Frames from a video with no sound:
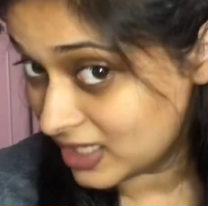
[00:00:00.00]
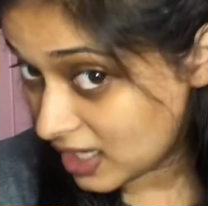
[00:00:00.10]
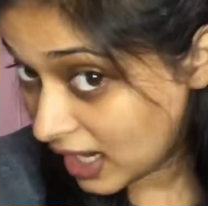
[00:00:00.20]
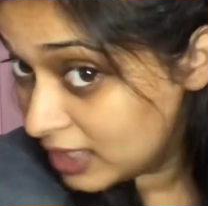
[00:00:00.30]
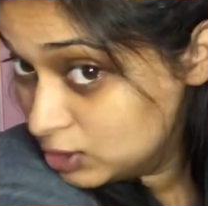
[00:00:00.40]

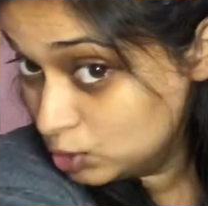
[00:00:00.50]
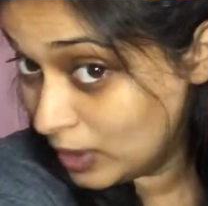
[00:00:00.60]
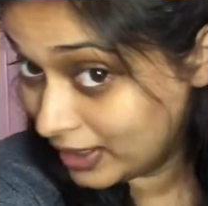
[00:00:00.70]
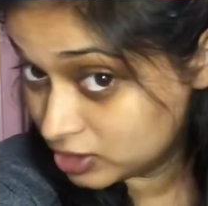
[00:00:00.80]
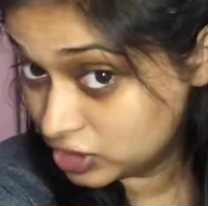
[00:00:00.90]
I do
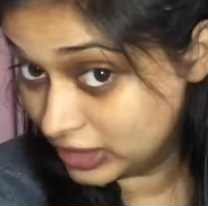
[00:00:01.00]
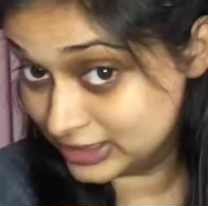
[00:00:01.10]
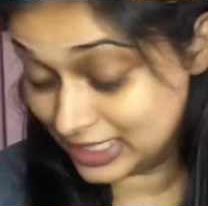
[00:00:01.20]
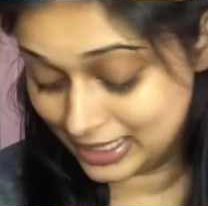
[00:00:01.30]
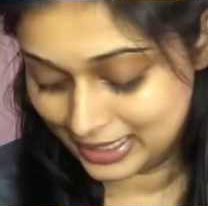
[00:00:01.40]
actually
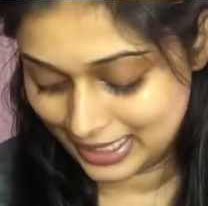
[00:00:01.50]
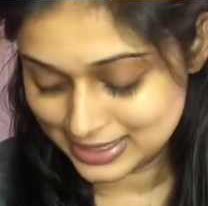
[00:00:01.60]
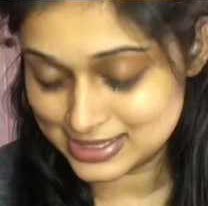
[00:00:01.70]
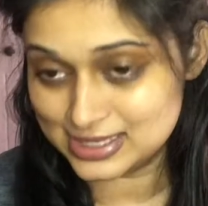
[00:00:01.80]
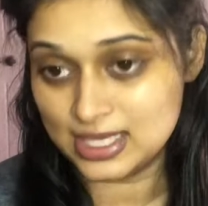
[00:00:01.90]
take
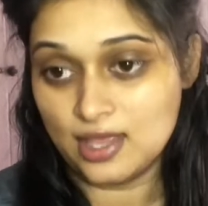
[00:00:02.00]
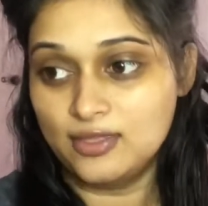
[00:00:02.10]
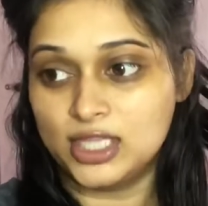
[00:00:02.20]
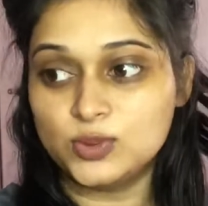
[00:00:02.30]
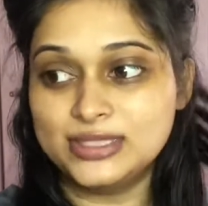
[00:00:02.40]
less.
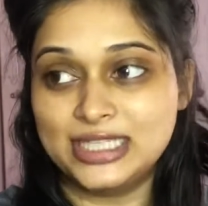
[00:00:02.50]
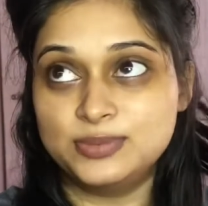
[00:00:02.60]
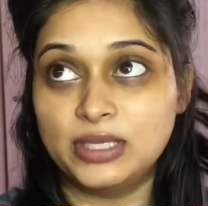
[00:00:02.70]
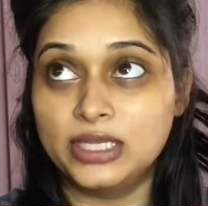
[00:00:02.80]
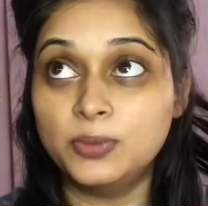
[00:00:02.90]
That's why it takes me a
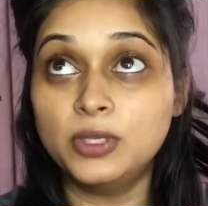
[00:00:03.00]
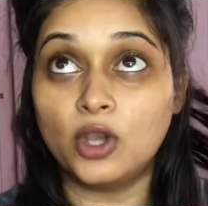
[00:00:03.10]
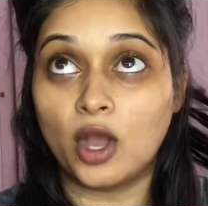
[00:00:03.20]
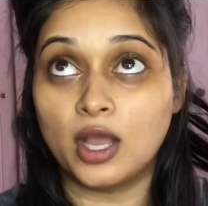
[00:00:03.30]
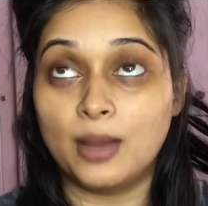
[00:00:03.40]
little bit
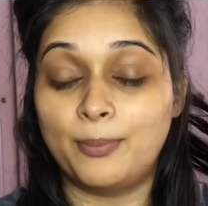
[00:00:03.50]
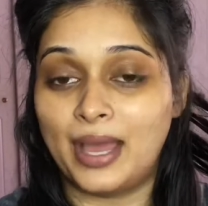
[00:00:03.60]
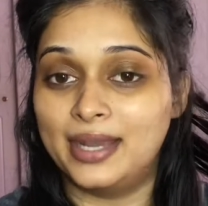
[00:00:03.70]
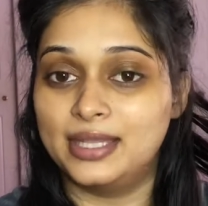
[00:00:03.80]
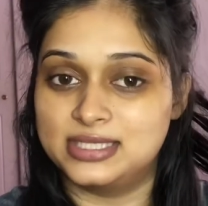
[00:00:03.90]
longer, but
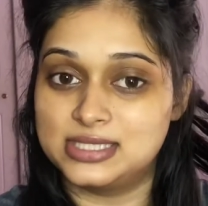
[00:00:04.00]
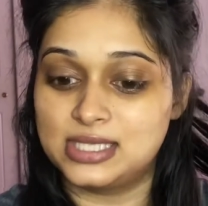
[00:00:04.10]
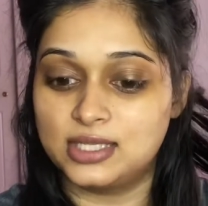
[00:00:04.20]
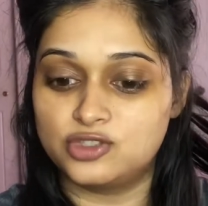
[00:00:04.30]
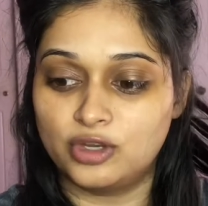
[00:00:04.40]

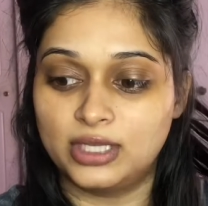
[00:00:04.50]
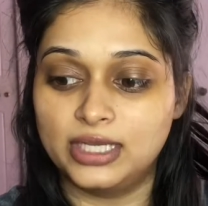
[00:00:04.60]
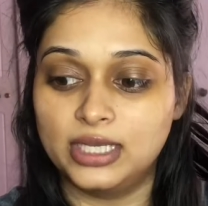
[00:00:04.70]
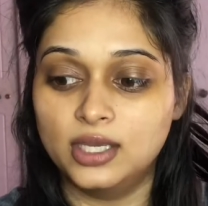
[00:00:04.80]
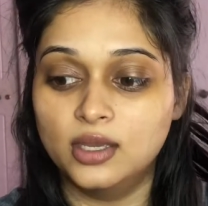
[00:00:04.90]
it's
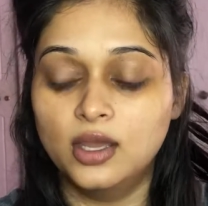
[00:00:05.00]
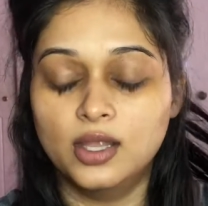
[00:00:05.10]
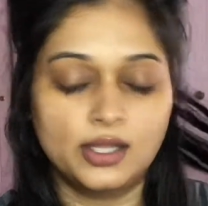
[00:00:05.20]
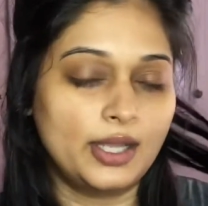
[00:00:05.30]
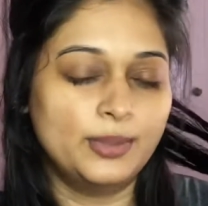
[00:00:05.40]
really
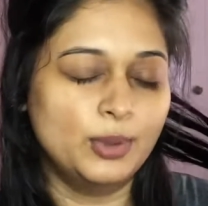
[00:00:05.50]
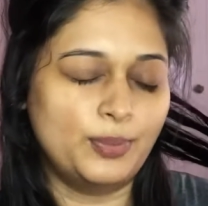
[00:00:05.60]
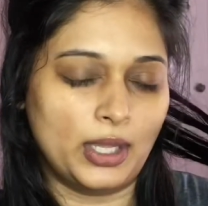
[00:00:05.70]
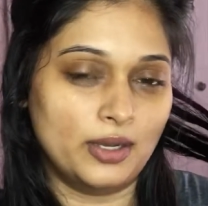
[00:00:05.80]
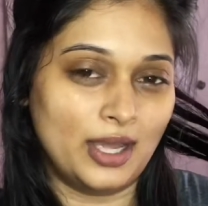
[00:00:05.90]
like a bit
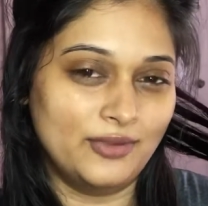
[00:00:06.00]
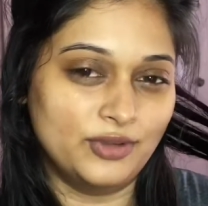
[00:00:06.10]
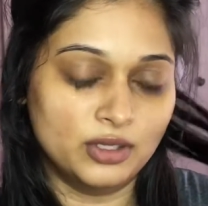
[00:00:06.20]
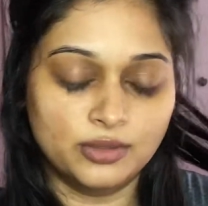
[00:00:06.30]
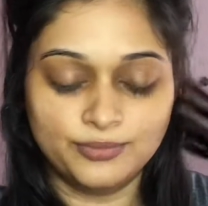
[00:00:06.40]
better, I
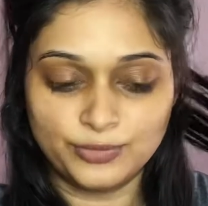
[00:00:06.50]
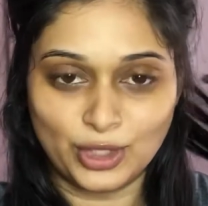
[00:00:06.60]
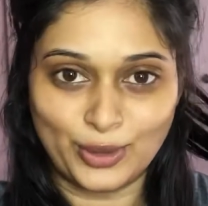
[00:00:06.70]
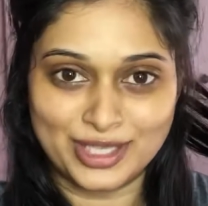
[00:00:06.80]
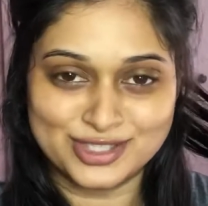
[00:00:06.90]
feel.
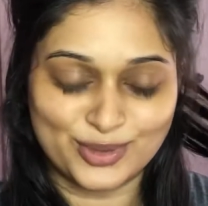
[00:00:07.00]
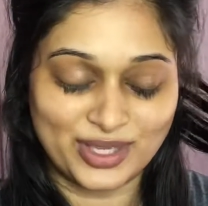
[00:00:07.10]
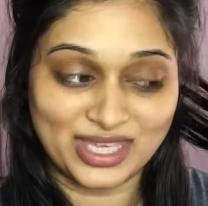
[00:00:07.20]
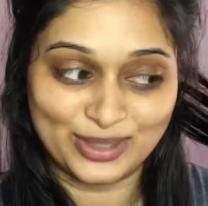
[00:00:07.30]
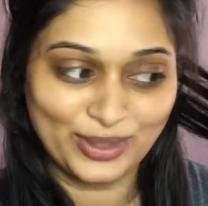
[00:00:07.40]
Okay, so
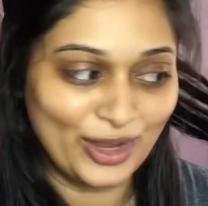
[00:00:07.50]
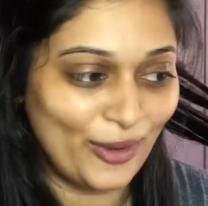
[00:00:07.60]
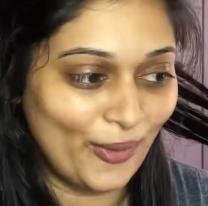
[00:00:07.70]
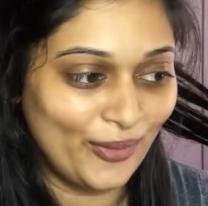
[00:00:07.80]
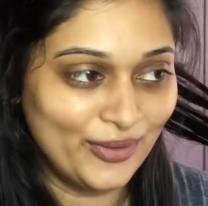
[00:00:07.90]
here we go.
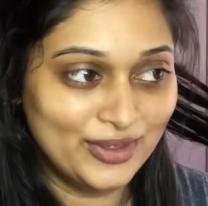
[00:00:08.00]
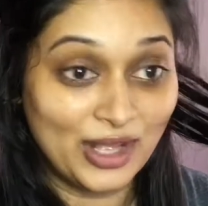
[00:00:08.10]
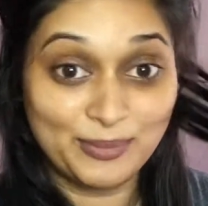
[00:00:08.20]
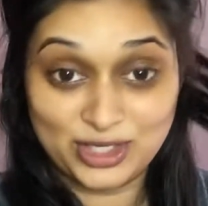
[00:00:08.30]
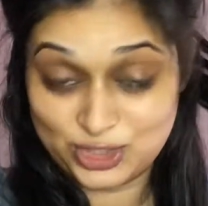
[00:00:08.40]
I'm
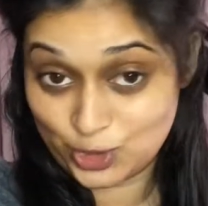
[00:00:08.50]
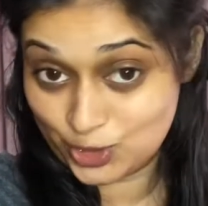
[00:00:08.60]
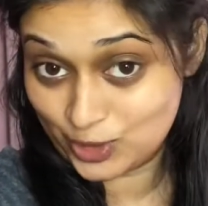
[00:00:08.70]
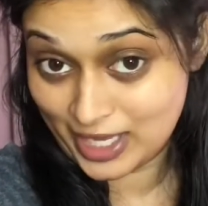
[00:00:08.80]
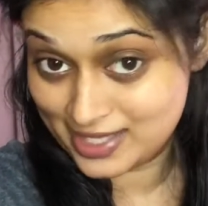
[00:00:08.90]
gonna show you
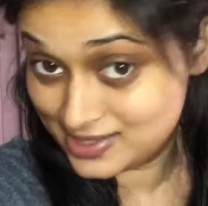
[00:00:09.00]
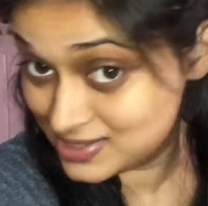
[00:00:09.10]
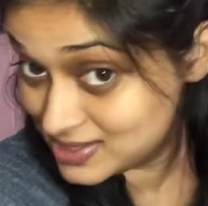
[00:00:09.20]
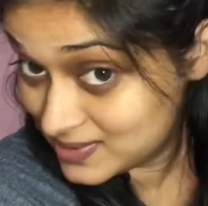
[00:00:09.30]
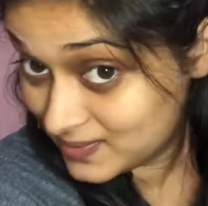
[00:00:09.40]
guys.